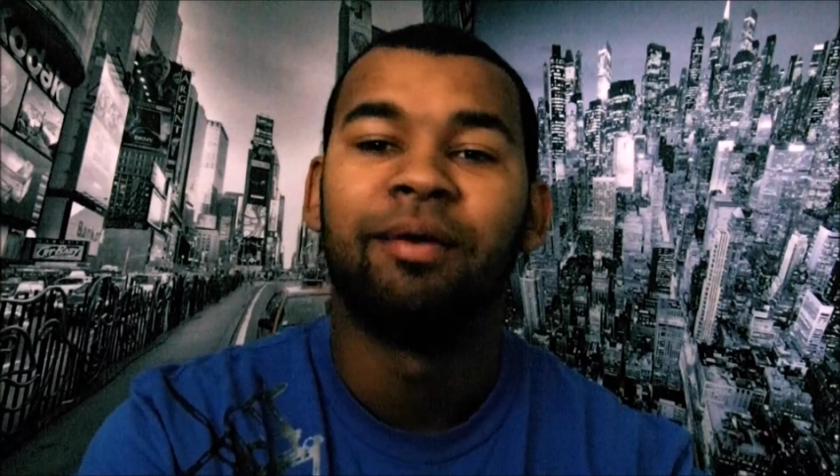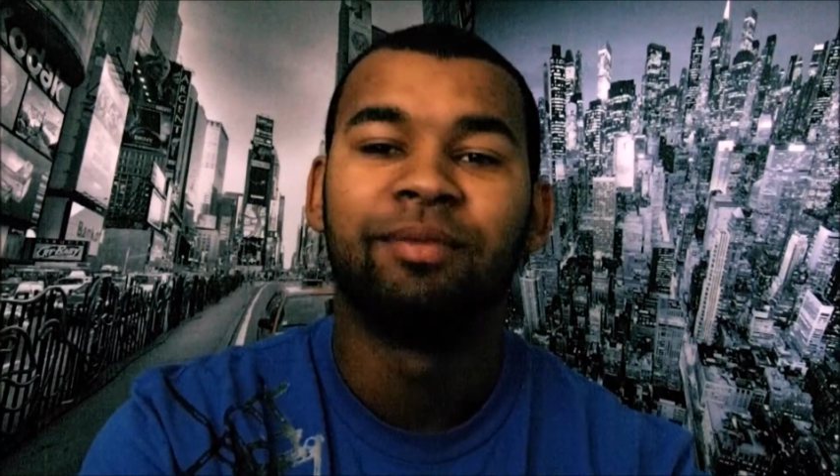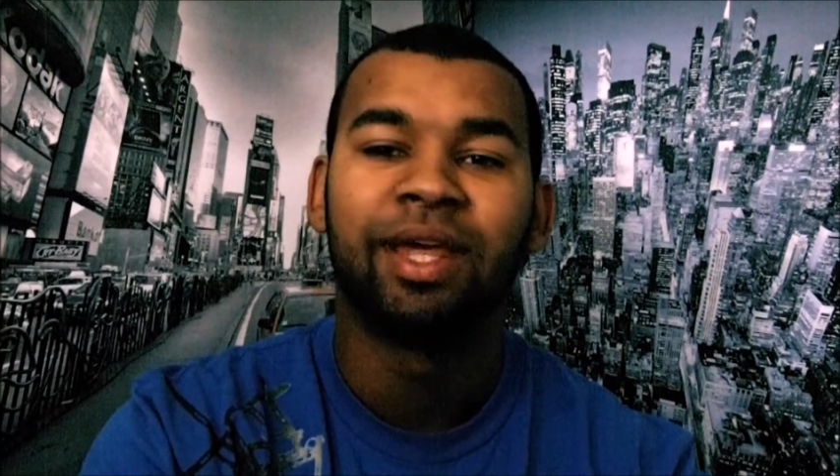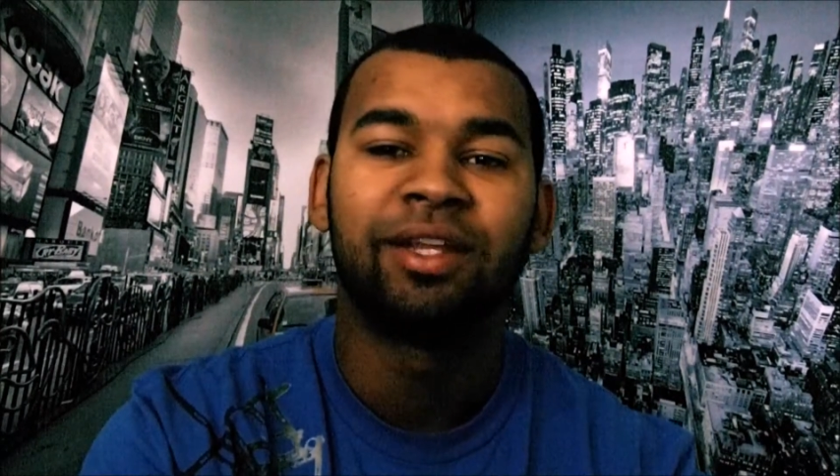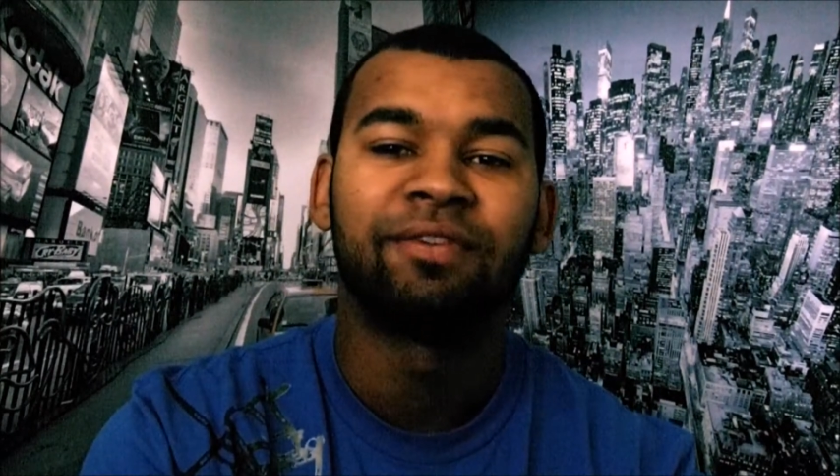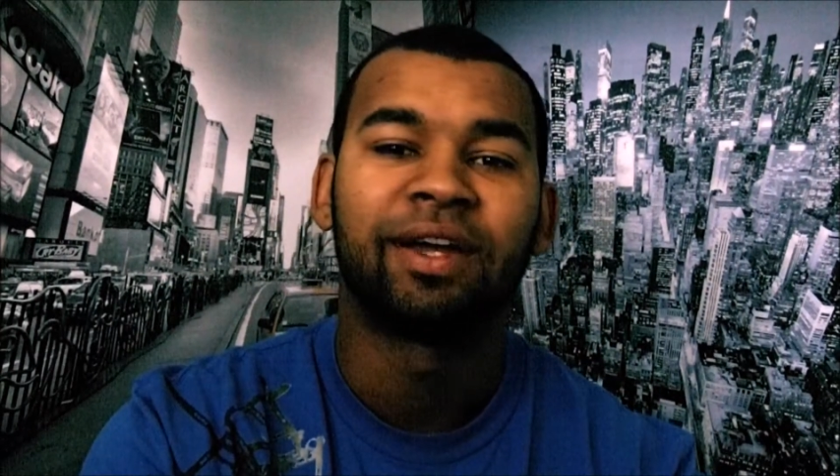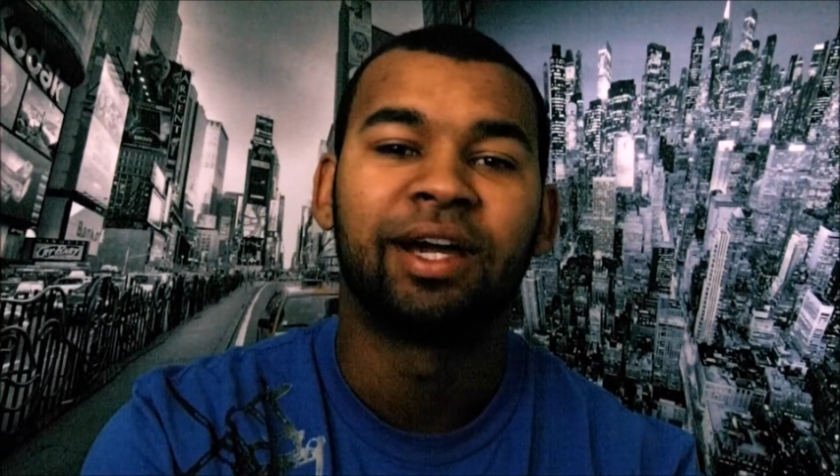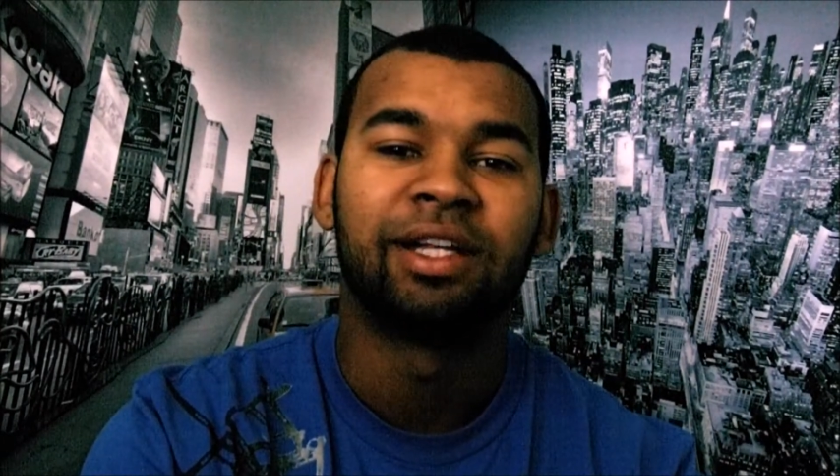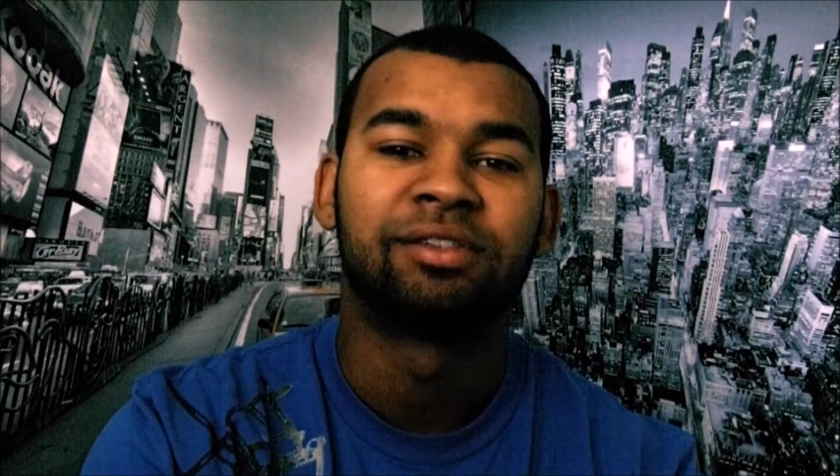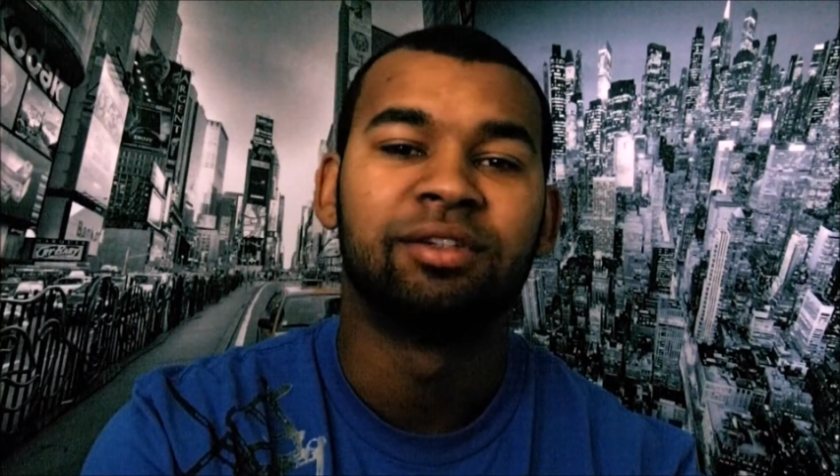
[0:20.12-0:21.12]
Yeah, this fight
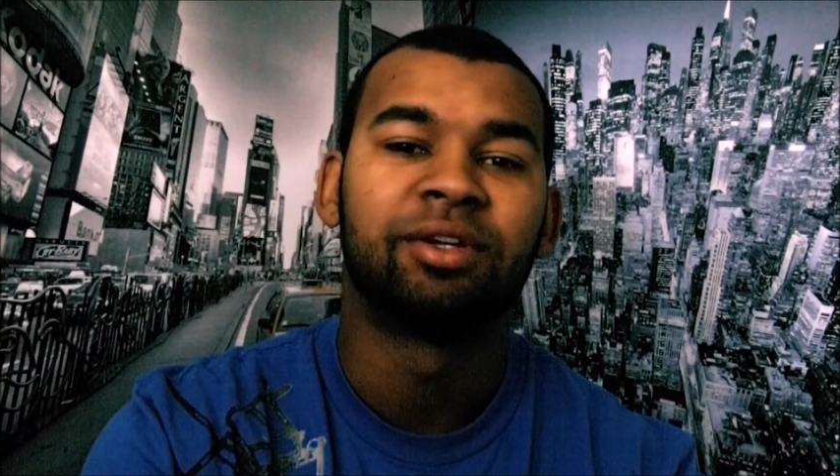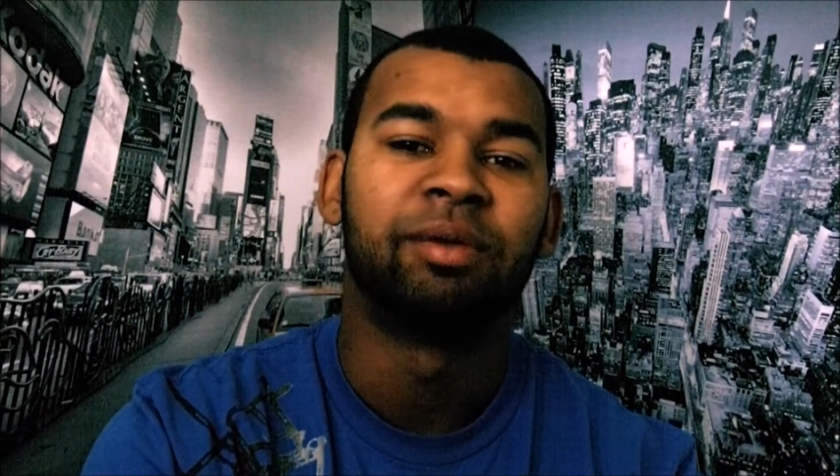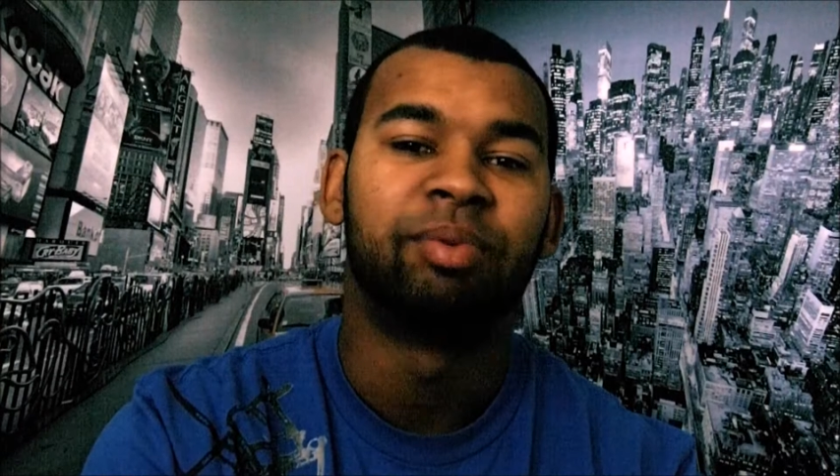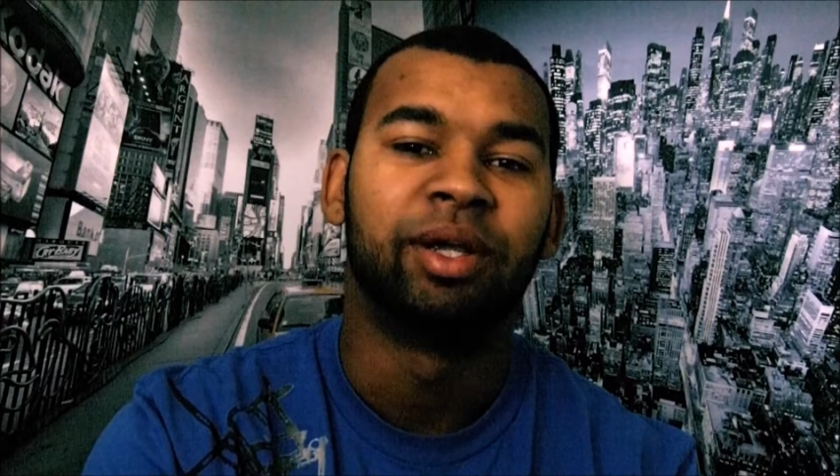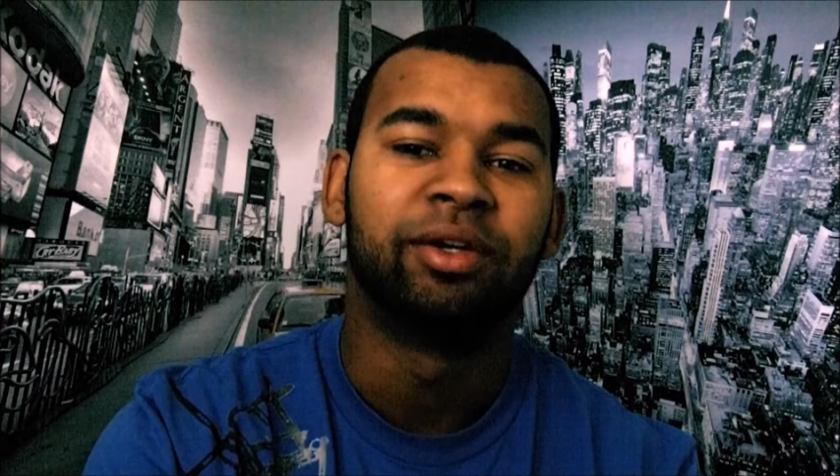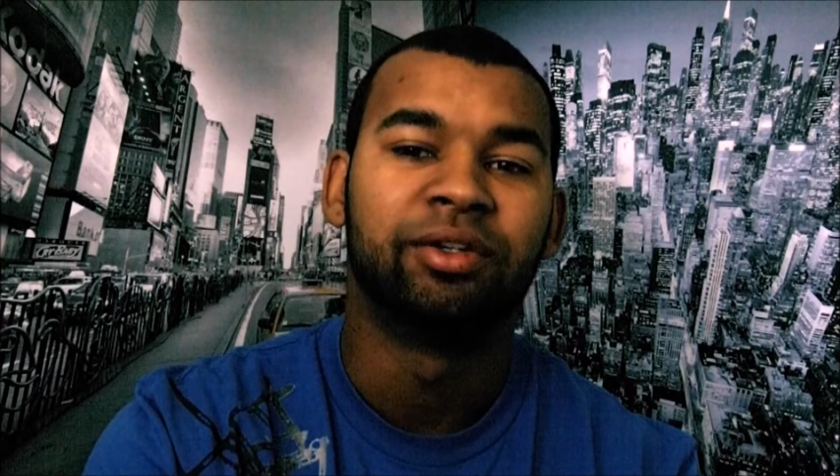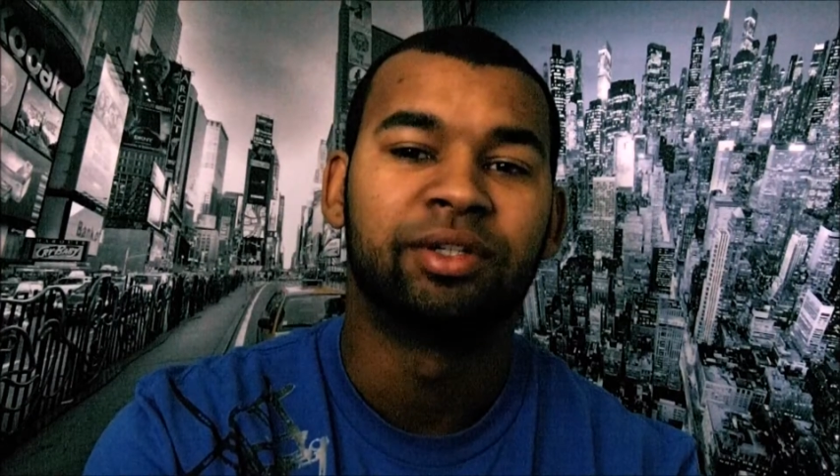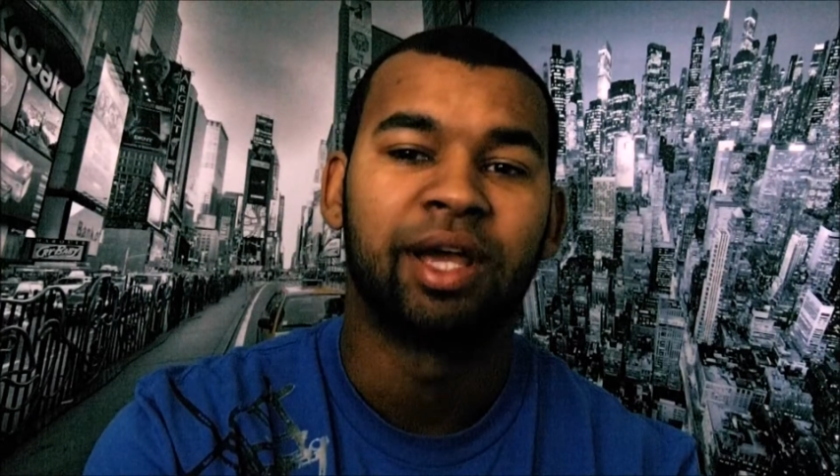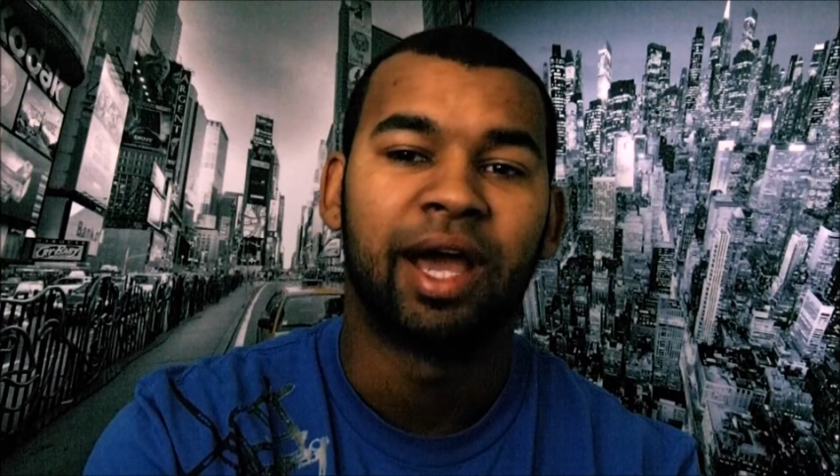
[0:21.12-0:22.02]
card's looking pretty good,